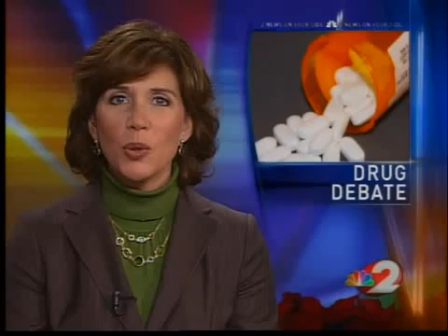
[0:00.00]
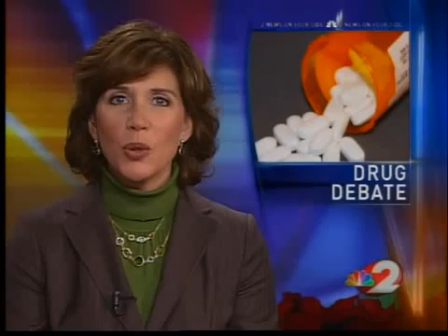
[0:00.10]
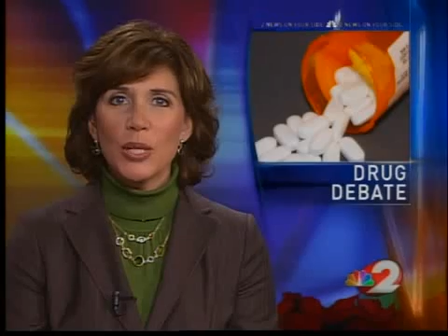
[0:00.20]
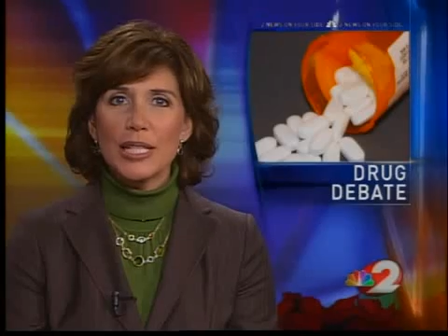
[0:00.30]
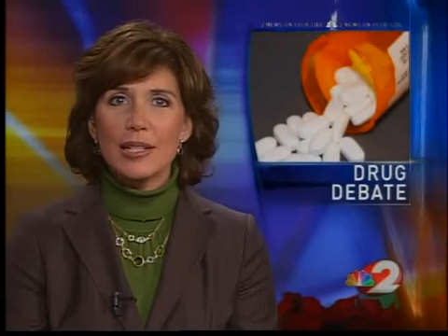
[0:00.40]

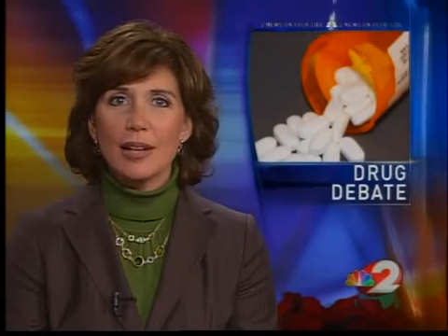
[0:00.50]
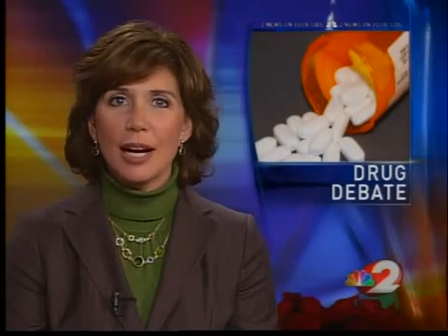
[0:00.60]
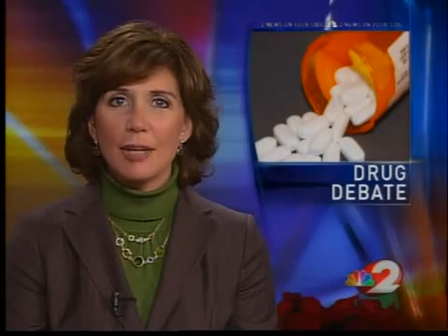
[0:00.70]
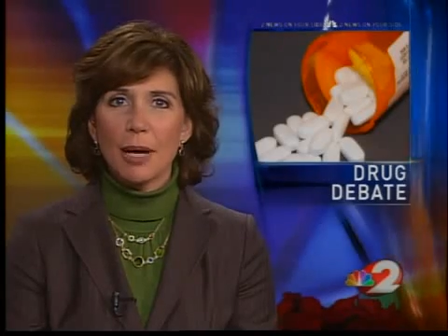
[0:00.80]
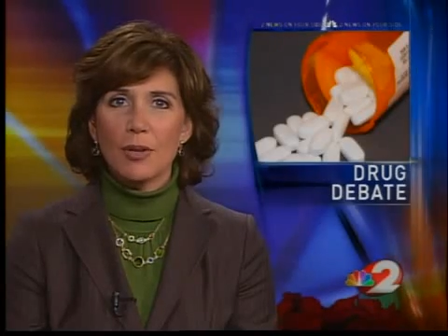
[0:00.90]
Stories
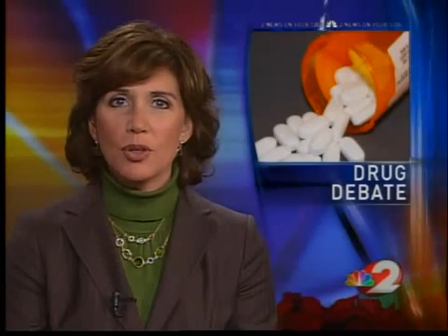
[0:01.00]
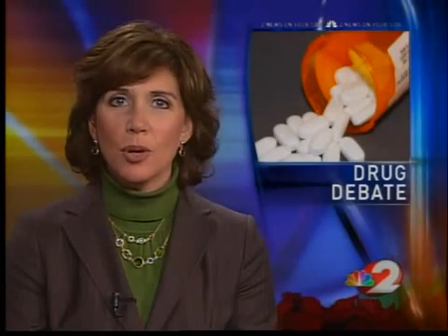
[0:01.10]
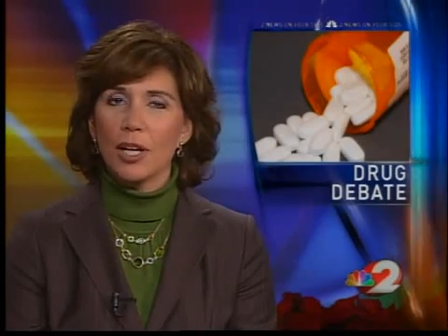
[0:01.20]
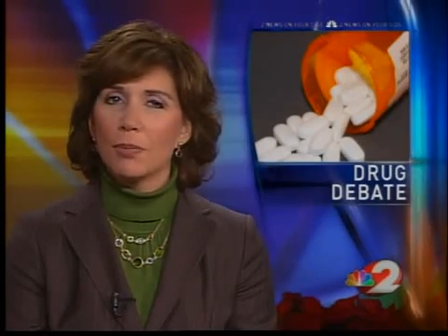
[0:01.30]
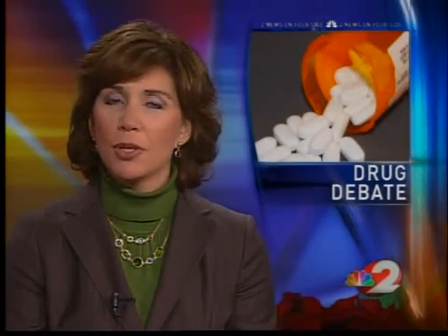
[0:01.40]
tonight about
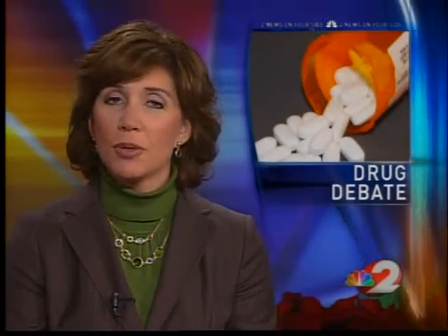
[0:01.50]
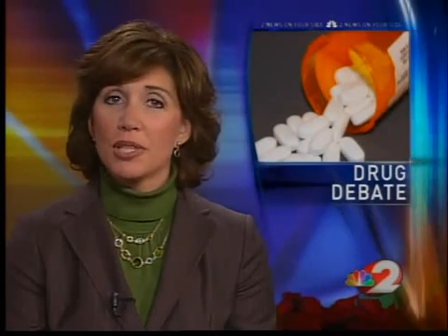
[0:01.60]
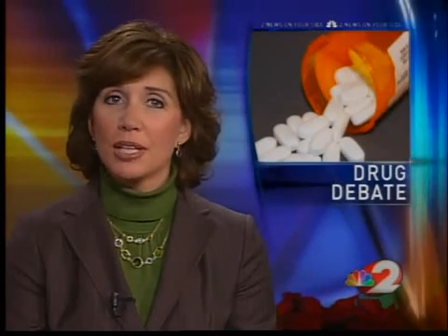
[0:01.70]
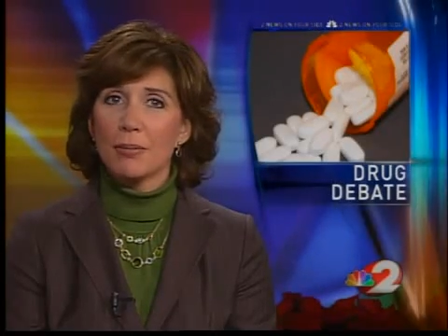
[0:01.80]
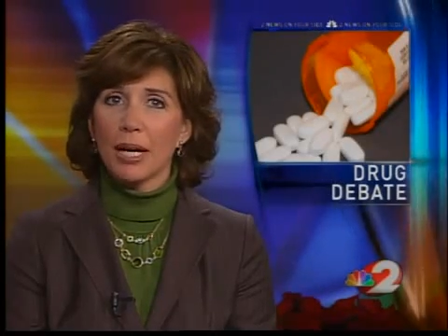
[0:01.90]
drug
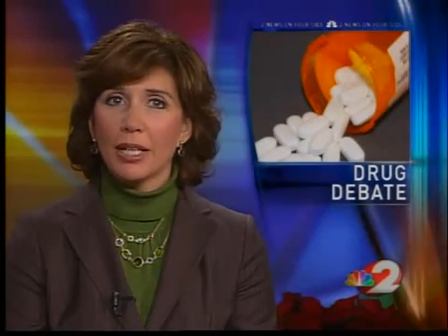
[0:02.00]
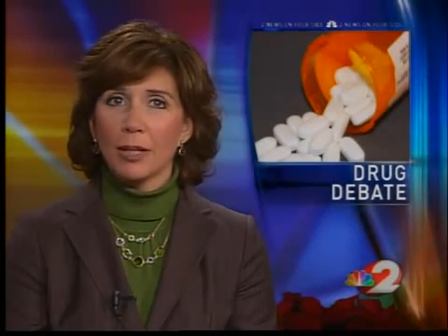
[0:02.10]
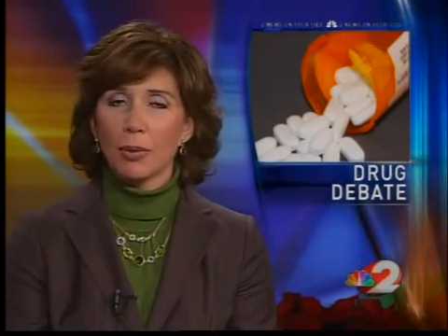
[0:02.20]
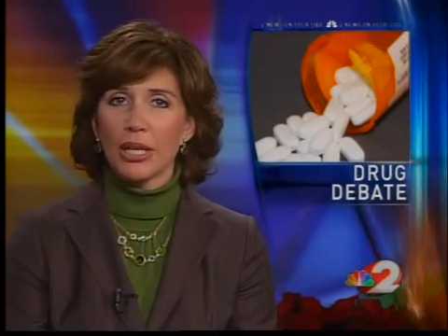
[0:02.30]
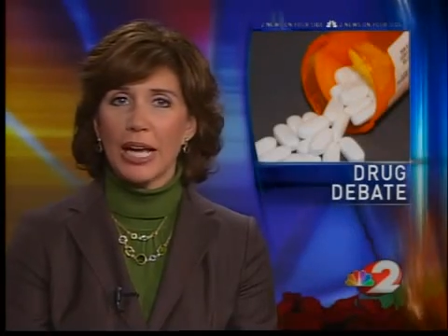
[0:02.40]
abuse in
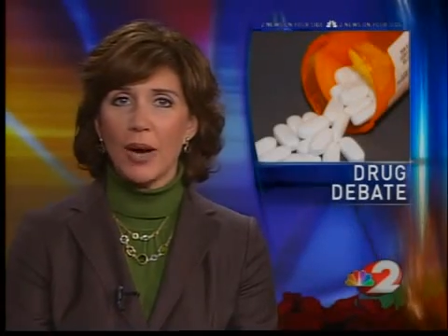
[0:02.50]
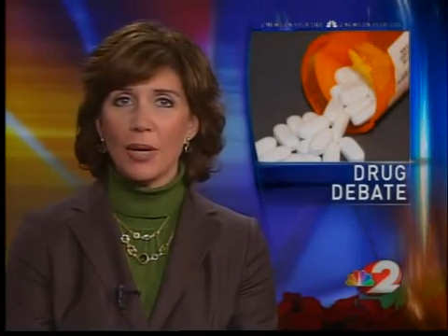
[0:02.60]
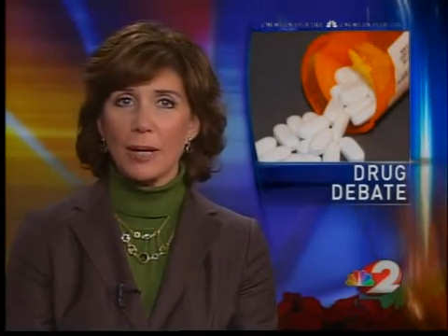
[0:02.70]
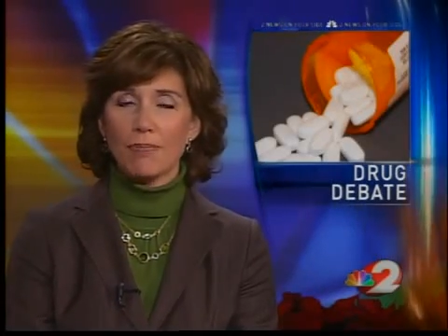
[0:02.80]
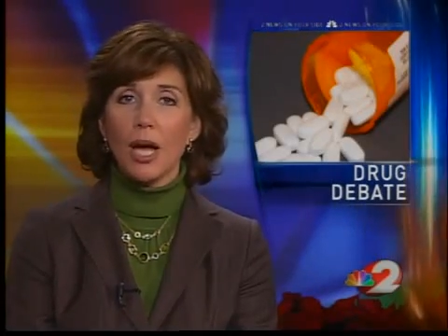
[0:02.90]
Montgomery
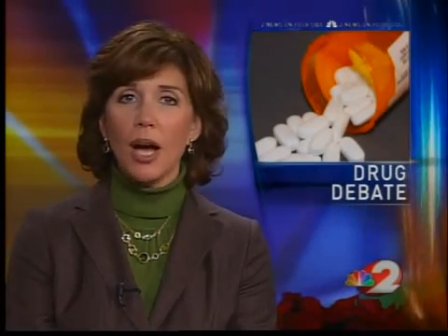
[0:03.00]
County.